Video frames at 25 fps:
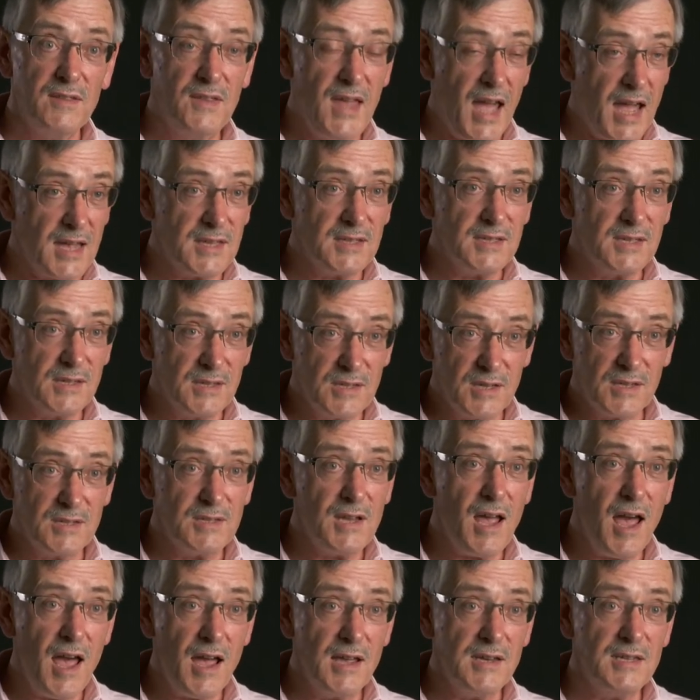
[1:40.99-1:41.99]
that's a
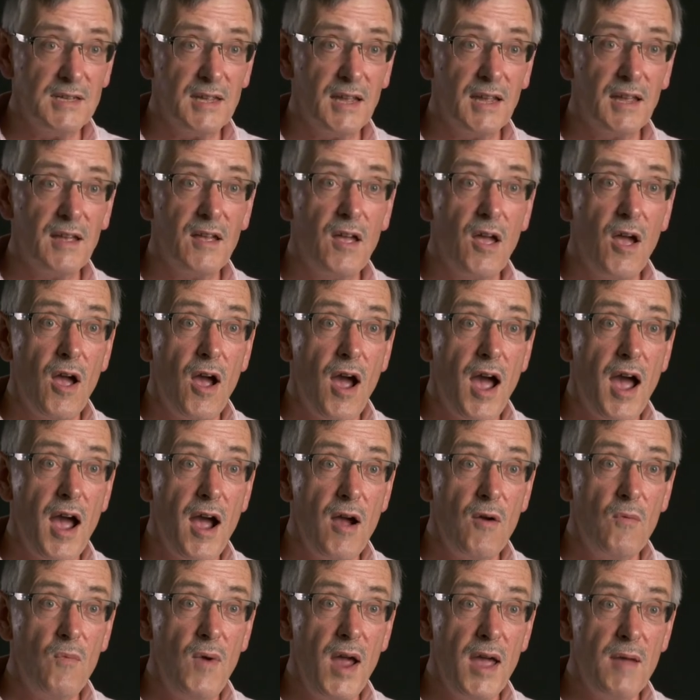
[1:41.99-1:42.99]
society
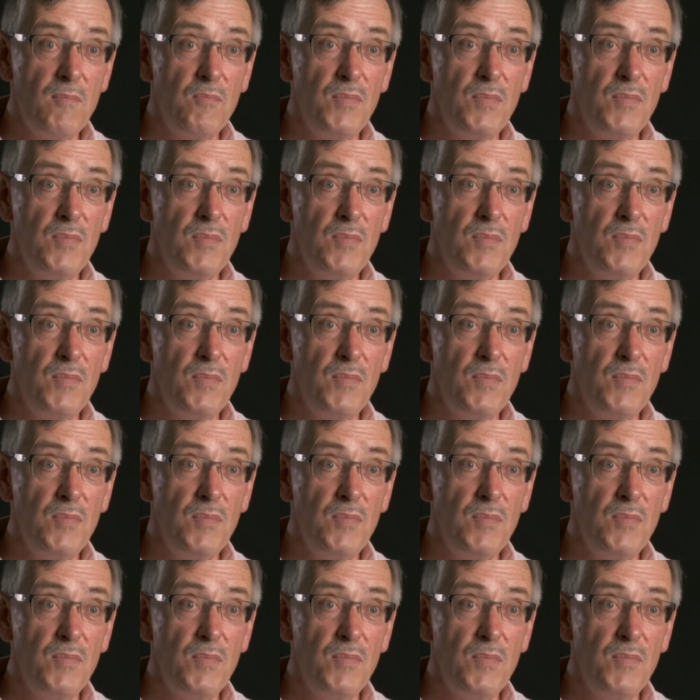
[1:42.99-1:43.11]
where